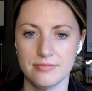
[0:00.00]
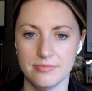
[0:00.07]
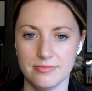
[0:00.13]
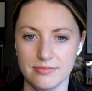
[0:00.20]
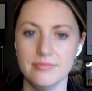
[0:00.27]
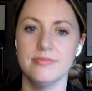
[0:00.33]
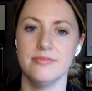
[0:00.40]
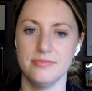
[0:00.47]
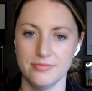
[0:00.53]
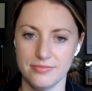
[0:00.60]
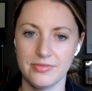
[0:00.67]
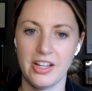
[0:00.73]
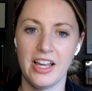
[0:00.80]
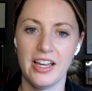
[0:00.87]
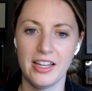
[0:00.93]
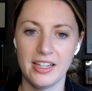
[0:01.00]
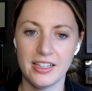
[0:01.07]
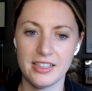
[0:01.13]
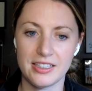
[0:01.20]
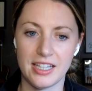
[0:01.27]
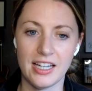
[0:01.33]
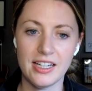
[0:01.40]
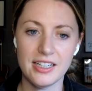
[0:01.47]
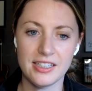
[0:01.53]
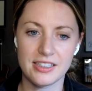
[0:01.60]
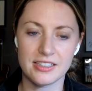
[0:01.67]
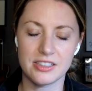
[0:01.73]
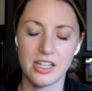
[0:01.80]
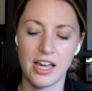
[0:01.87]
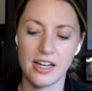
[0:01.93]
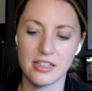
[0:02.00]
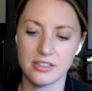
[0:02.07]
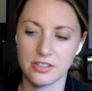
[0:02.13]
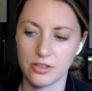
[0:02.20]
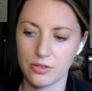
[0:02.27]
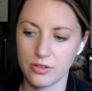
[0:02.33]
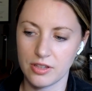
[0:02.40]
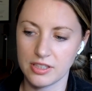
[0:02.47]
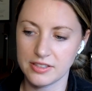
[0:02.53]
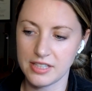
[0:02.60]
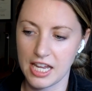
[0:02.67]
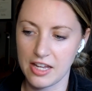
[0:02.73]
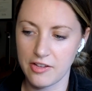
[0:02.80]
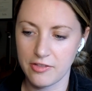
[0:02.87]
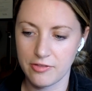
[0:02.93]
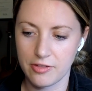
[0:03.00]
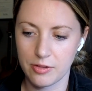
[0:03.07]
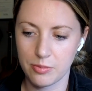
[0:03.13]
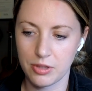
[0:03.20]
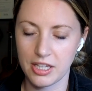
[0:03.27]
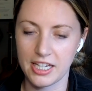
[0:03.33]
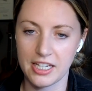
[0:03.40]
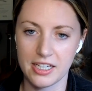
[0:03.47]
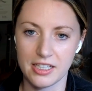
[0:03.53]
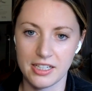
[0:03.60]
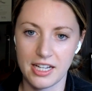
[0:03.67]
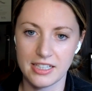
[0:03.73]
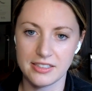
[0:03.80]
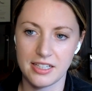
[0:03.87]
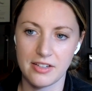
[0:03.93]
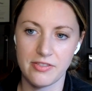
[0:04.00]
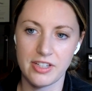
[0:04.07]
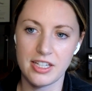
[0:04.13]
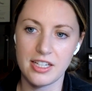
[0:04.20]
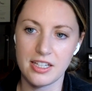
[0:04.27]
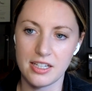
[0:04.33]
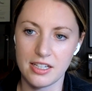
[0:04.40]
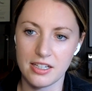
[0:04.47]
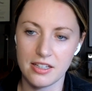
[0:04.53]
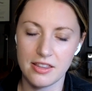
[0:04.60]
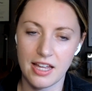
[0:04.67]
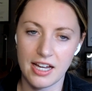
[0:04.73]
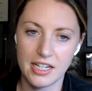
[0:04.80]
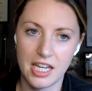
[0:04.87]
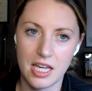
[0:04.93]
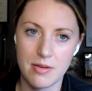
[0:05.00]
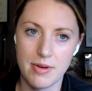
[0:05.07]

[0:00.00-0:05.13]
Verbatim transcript: Mm-hmm. Yeah, yeah. So the Save Plan, S A V E, that came